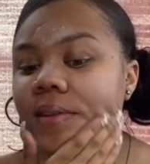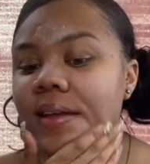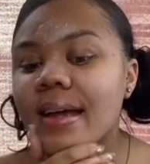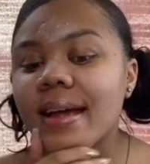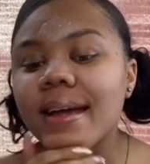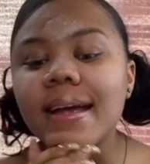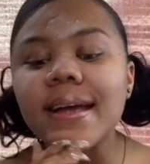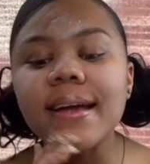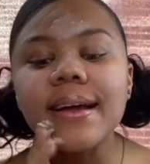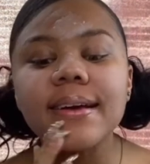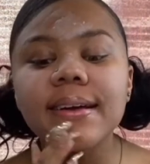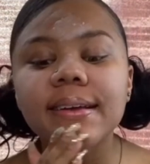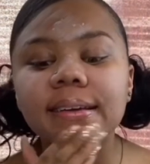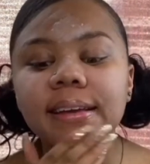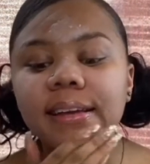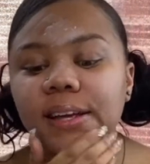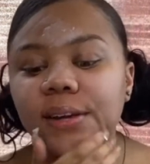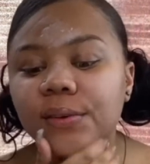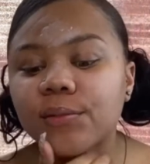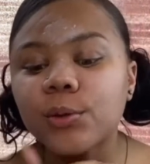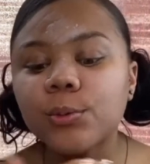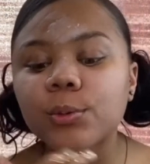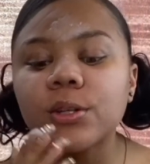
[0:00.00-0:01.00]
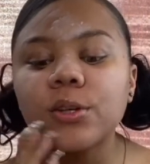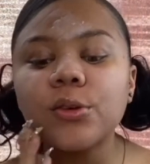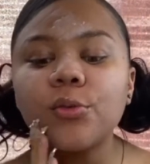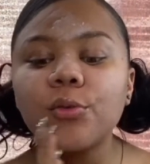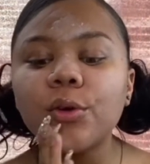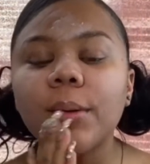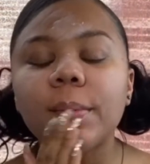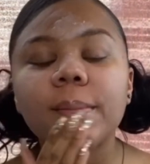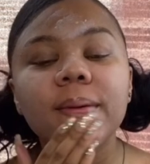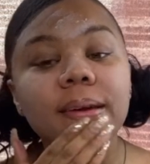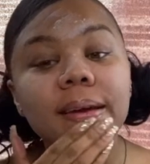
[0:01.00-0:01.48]
and even when you
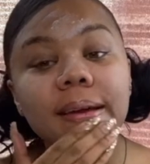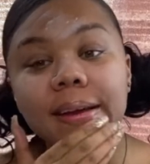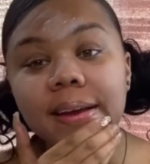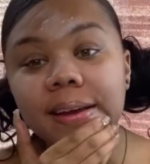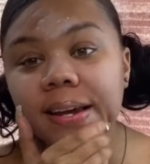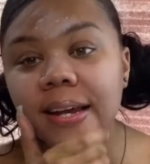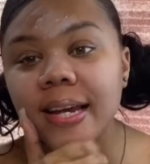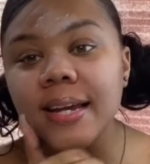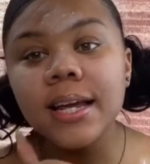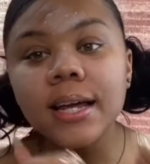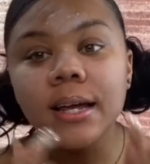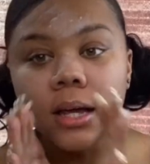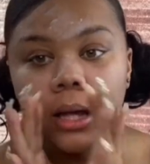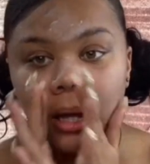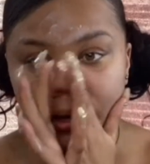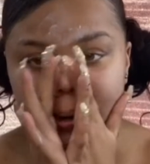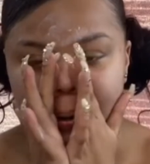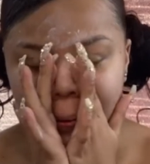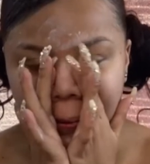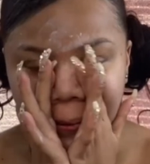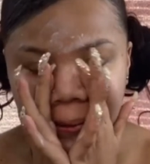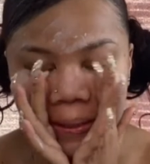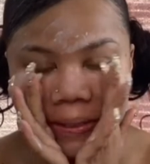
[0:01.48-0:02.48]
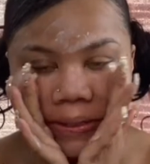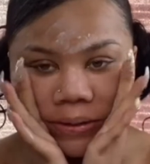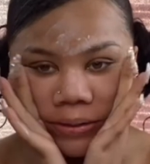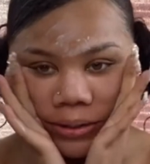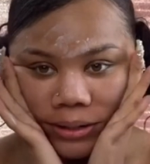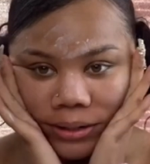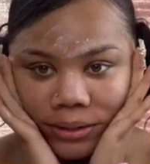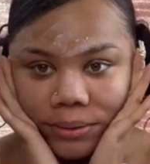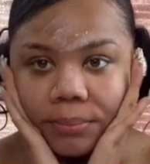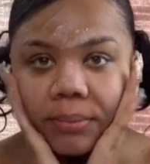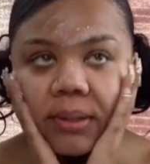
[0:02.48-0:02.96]
rub it in, it is still
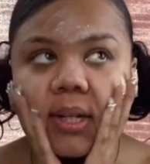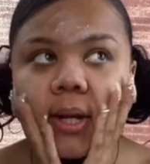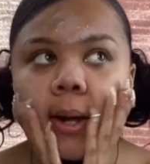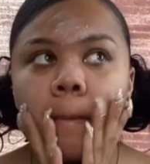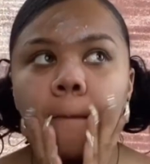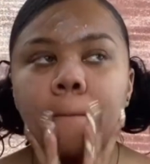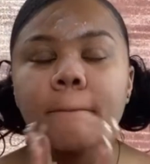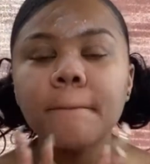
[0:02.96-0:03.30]
gonna be